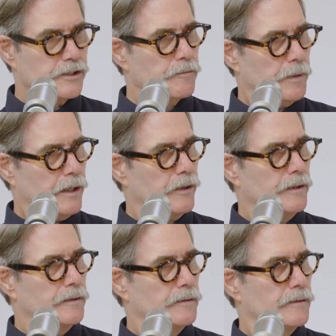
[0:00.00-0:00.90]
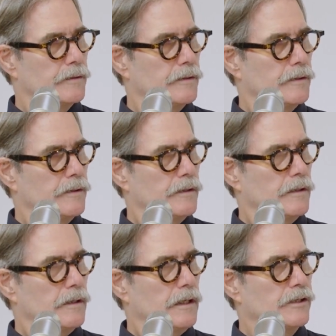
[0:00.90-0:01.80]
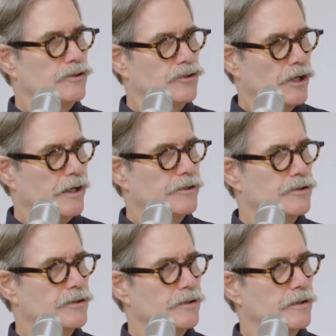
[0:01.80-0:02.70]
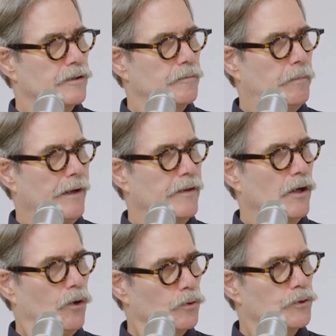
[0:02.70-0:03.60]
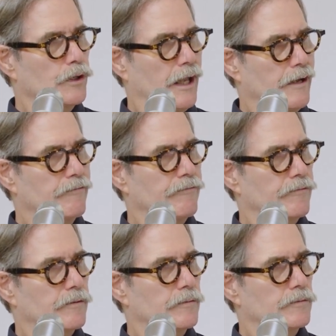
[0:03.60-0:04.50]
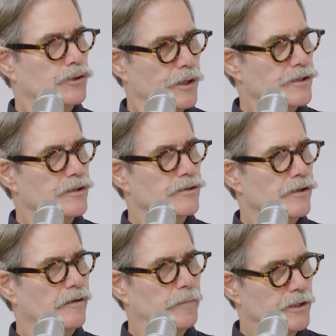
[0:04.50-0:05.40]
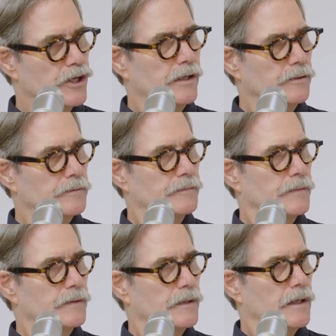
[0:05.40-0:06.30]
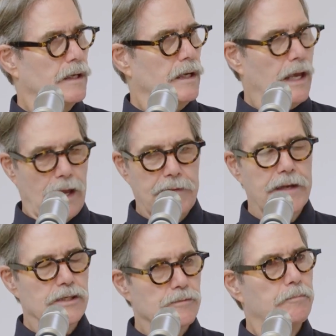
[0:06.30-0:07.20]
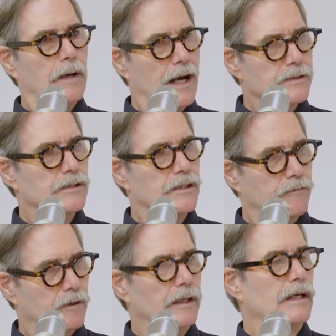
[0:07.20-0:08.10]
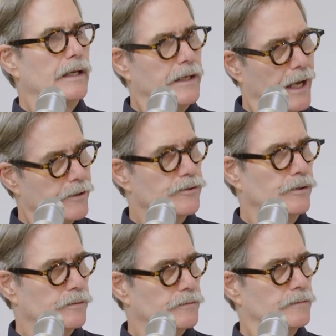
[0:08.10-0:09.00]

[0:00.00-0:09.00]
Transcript: as a parent is judged by the older life choices of my child. And that is positively not true.